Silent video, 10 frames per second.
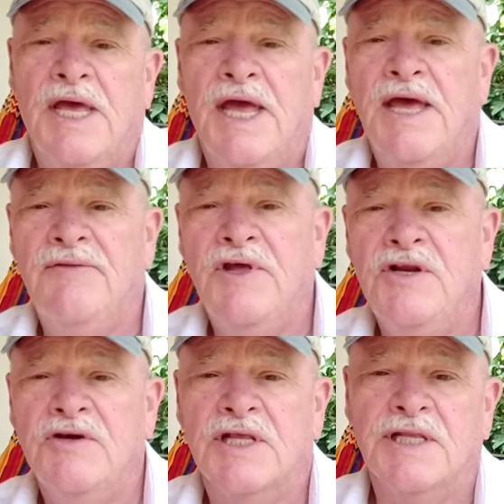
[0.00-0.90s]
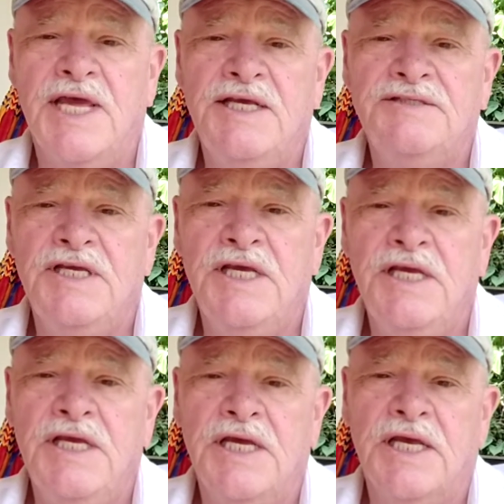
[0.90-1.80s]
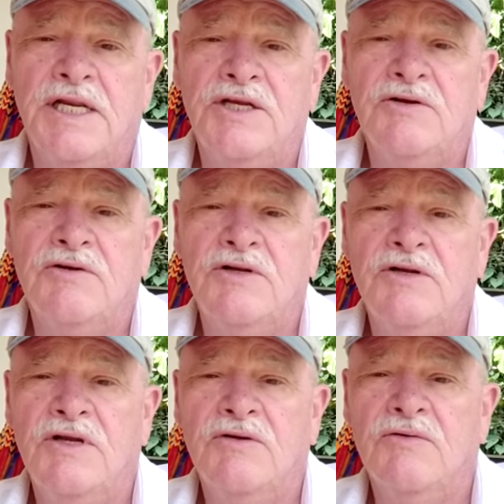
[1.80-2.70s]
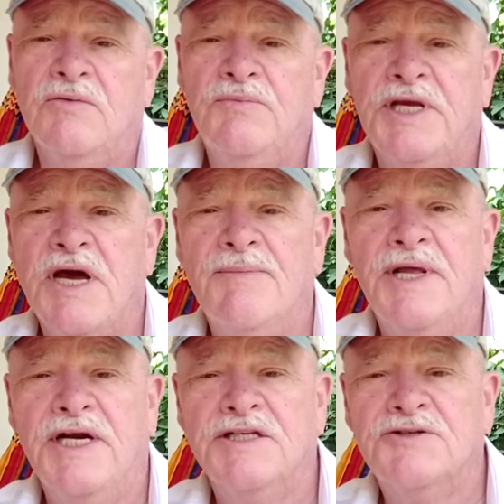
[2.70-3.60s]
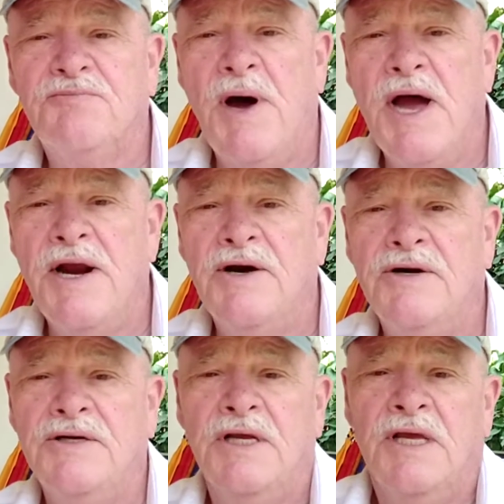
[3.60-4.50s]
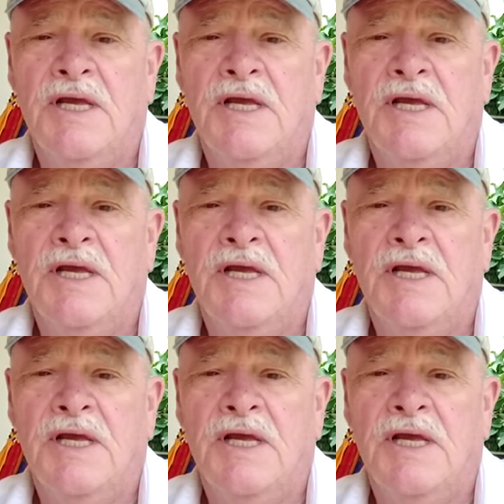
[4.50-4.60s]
and then you get lazy and you become uninspired.